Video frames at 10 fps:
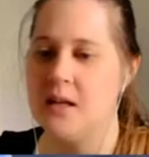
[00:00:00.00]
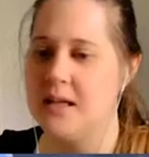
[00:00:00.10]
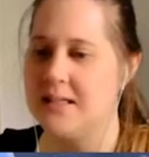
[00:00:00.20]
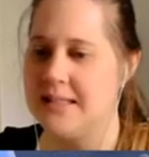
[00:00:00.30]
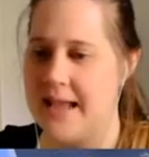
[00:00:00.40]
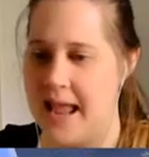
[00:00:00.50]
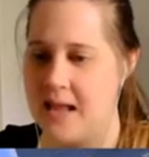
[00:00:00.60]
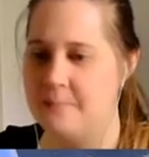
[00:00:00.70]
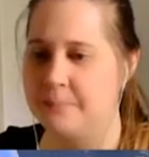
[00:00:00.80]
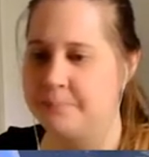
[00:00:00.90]
his
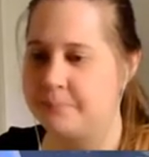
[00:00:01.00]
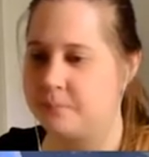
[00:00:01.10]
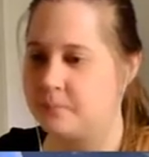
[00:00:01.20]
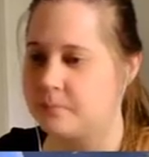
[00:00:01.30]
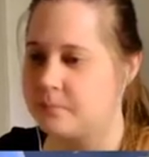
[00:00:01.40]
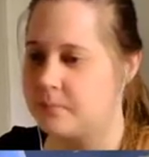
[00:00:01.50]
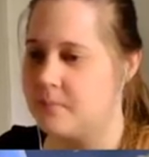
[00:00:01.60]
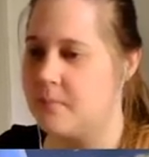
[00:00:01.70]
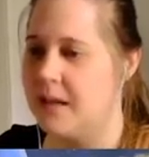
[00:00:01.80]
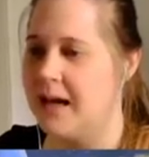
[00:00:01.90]
day.
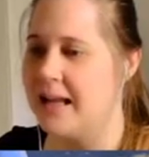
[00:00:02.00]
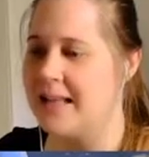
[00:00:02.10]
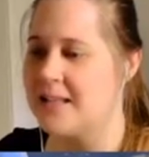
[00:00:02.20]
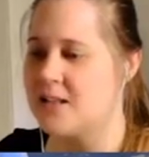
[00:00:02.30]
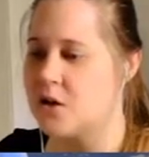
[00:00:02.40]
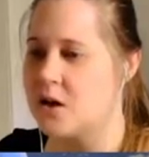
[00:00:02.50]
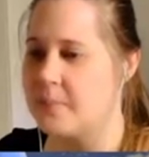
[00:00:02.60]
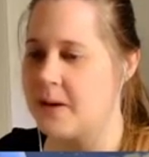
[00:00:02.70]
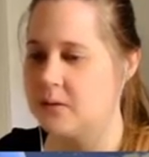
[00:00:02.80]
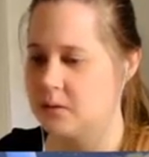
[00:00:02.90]
And let's talk
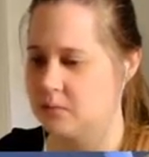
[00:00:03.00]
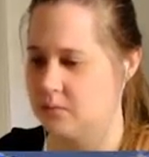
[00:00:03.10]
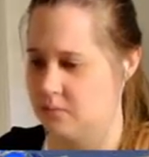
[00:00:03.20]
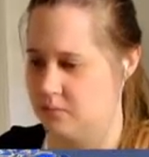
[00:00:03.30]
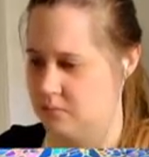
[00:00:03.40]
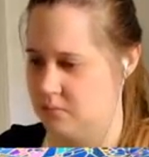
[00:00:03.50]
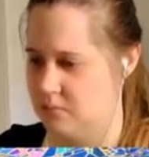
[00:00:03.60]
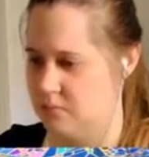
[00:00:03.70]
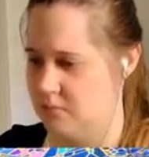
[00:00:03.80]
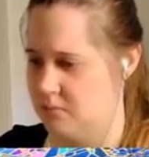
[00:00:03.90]
about
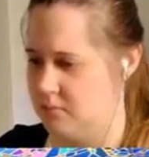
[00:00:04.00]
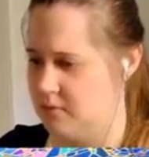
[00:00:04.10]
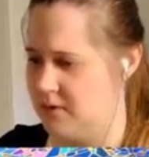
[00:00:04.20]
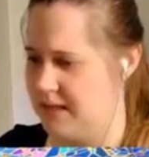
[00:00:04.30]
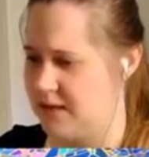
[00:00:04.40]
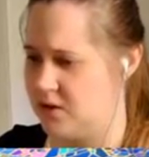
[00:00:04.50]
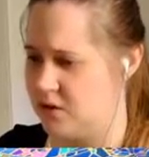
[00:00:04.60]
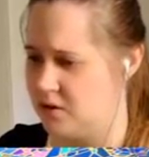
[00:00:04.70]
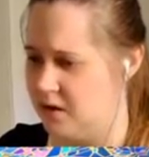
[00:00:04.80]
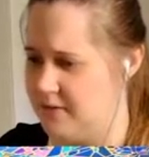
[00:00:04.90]
let's
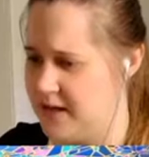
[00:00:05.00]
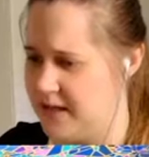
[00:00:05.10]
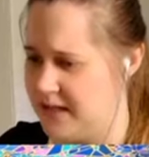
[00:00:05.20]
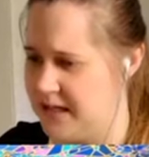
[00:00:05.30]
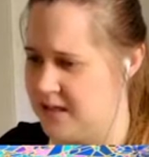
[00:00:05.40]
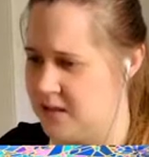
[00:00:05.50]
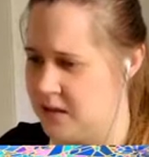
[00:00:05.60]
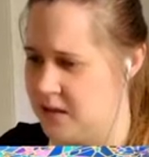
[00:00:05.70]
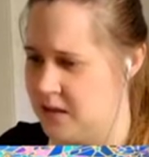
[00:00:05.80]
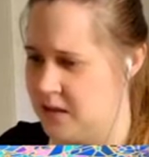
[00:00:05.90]
talk lovingly
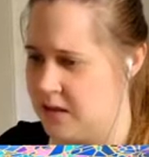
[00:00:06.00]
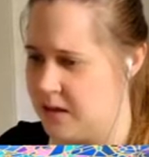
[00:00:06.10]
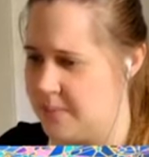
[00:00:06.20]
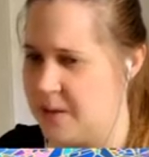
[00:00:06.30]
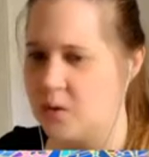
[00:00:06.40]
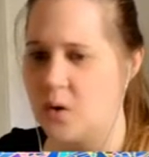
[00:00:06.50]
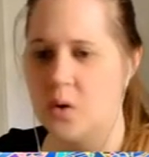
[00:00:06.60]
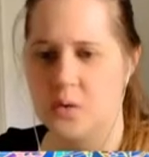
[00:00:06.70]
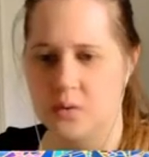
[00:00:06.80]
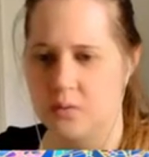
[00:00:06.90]
about co